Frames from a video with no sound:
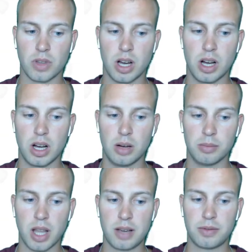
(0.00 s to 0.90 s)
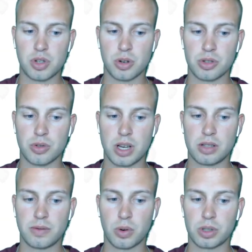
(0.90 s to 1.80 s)
Um, life insurance
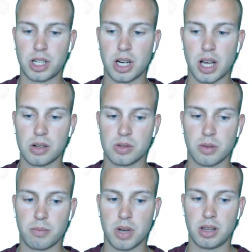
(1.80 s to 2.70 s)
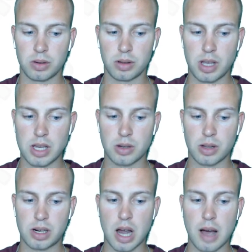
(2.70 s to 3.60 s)
rates $14 a month. These are
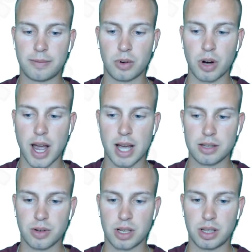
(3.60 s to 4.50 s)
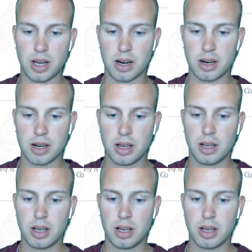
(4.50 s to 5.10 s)
the top four ads right there.